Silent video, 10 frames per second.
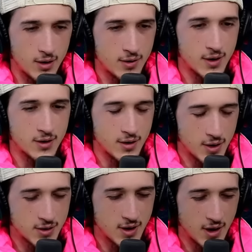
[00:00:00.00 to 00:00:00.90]
there,
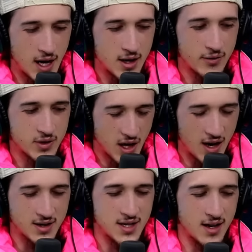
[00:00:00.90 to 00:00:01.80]
there's a lot of
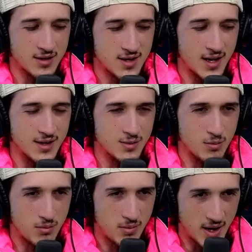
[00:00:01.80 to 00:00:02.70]
context that is
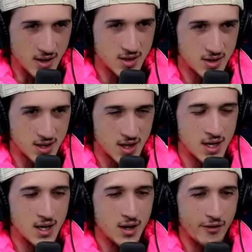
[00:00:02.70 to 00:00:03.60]
missed sure
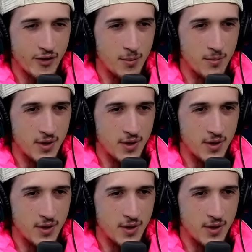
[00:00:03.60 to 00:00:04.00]
from